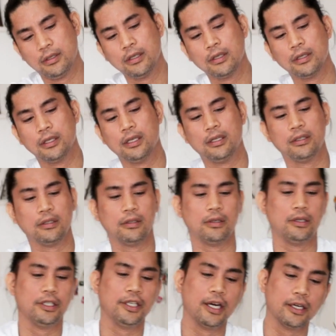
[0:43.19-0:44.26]
Then
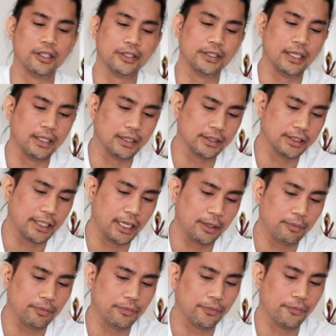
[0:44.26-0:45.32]
on the other side the
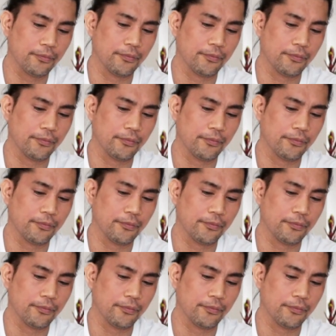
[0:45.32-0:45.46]
same,